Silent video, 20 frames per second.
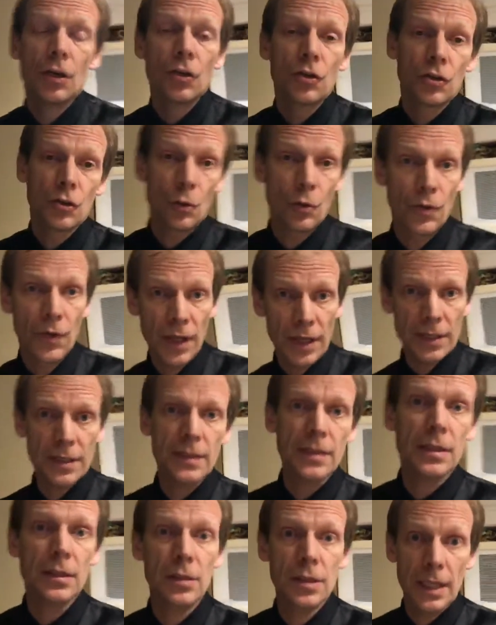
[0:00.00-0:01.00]
So
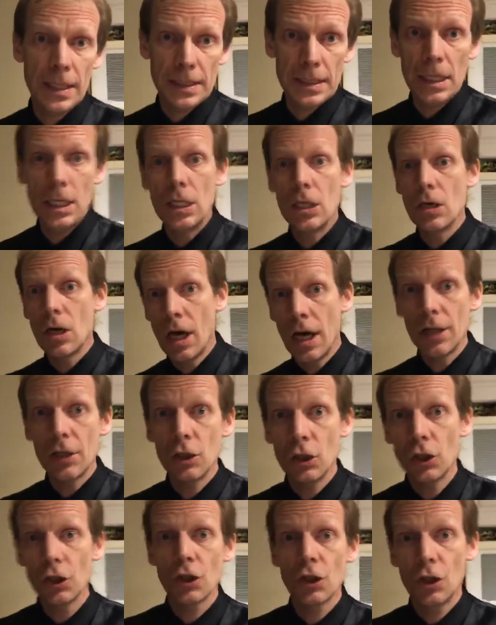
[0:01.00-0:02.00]
this does not
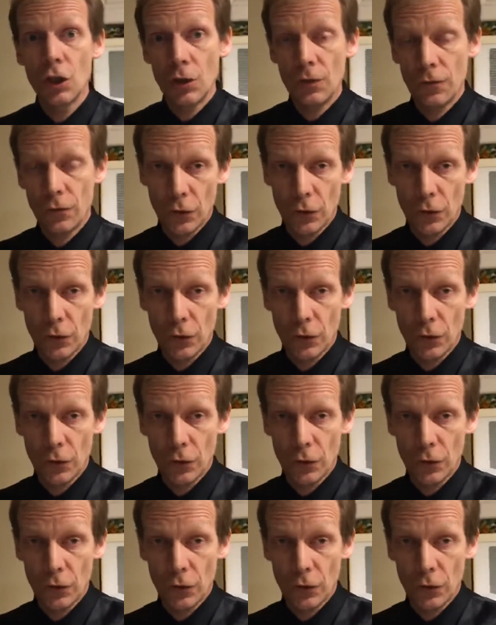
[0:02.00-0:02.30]
look good